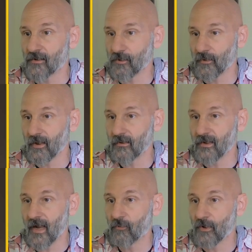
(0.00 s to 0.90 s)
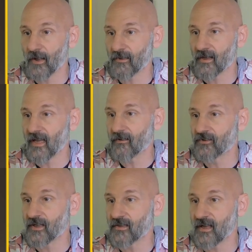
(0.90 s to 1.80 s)
so the, yeah, we got the negative
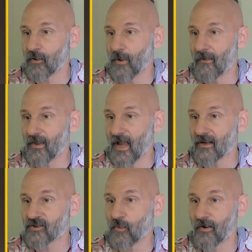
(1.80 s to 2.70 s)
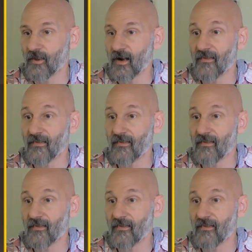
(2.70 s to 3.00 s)
6 there. We have the x squared there.